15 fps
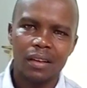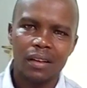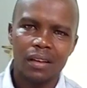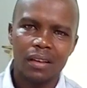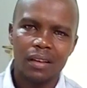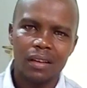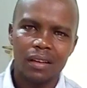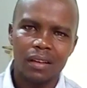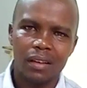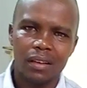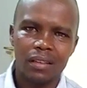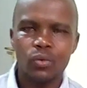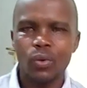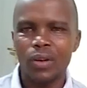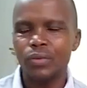kidogo yenye
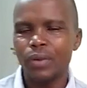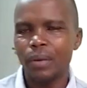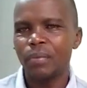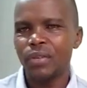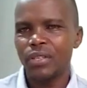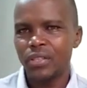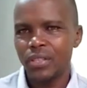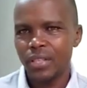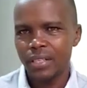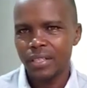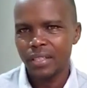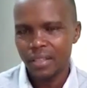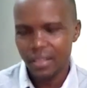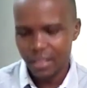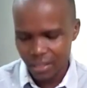tunasema
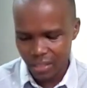asante